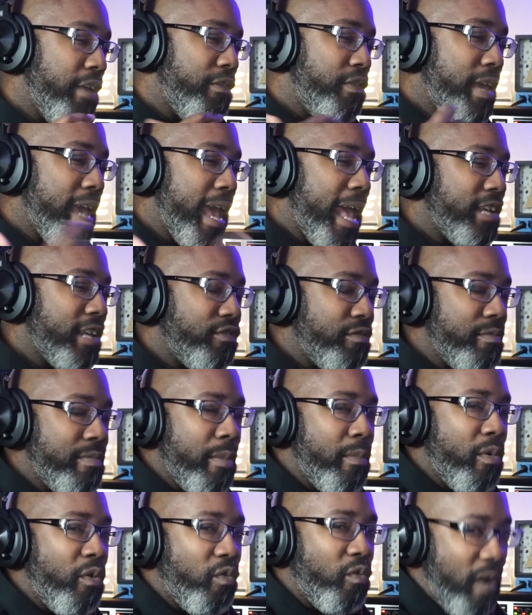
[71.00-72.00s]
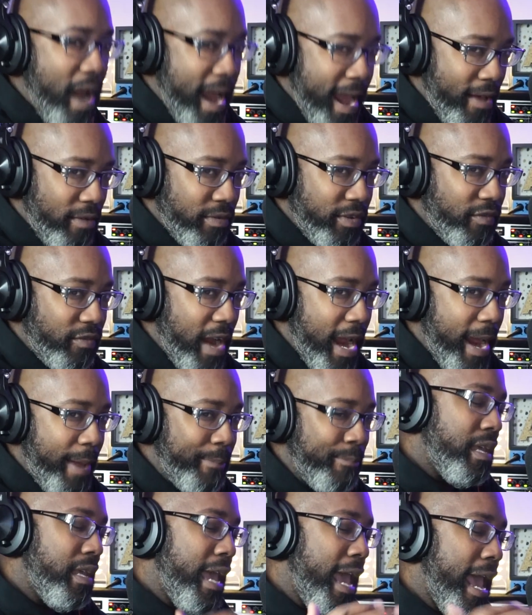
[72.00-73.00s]
if you guys remember rounds, right?
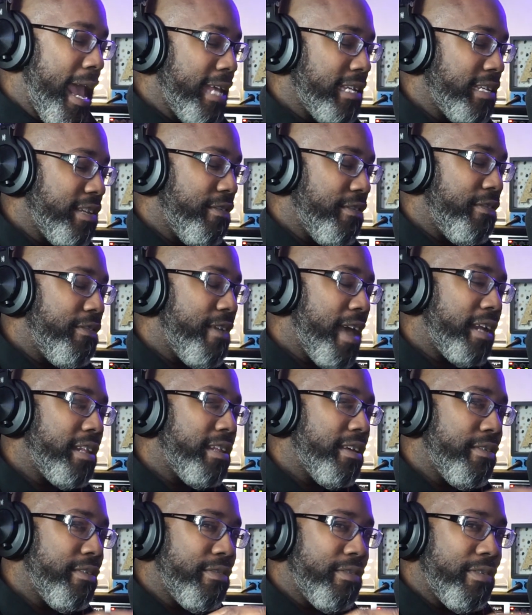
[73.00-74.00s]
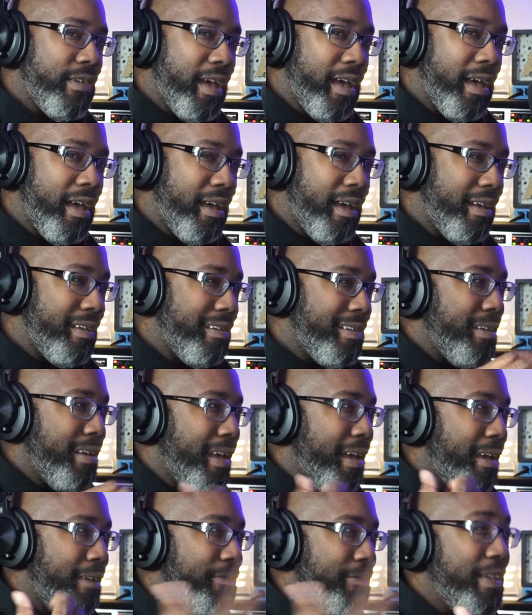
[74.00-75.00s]
It has an effective
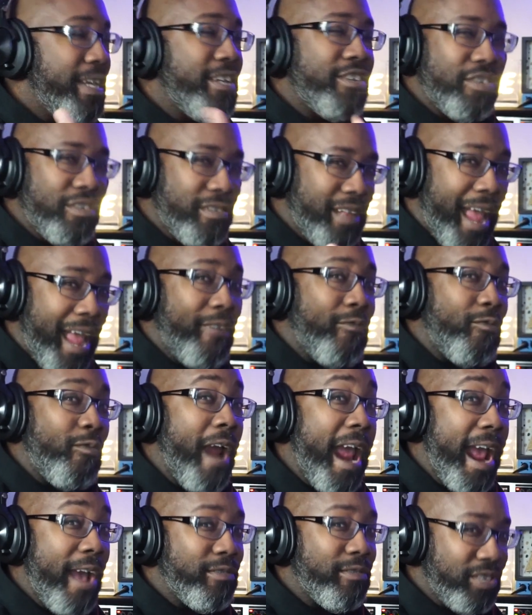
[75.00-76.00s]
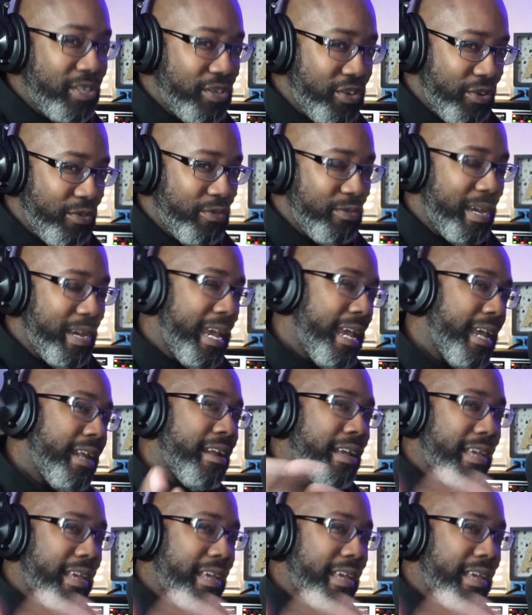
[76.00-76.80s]
feature like rounds do. And